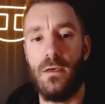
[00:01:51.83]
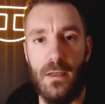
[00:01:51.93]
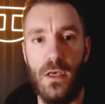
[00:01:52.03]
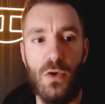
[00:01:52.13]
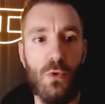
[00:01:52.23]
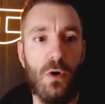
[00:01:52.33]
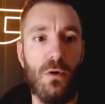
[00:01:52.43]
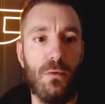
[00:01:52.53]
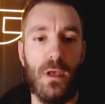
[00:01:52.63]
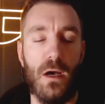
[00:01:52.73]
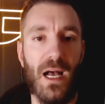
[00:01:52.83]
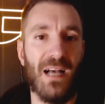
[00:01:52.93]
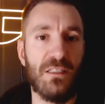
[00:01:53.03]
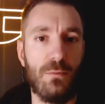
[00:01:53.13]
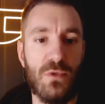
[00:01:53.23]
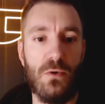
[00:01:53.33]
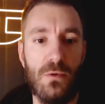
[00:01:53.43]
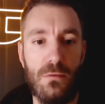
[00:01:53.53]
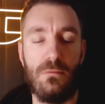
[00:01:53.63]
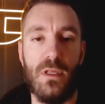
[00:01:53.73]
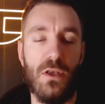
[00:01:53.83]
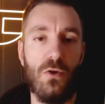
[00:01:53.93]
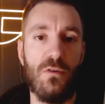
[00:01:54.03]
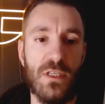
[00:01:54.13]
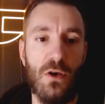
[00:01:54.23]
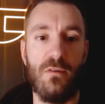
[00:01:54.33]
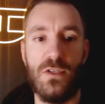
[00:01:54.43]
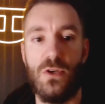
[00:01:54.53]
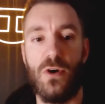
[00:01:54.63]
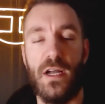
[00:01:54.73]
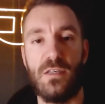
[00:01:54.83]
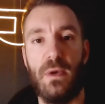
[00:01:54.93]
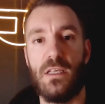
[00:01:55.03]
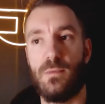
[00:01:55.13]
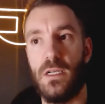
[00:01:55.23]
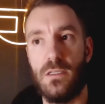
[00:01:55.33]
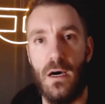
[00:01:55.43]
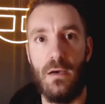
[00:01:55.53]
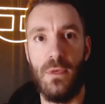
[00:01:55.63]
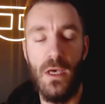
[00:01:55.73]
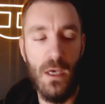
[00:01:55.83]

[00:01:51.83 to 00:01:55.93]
that you're more accustomed to in the UFC, obviously you're not going to spend as much time.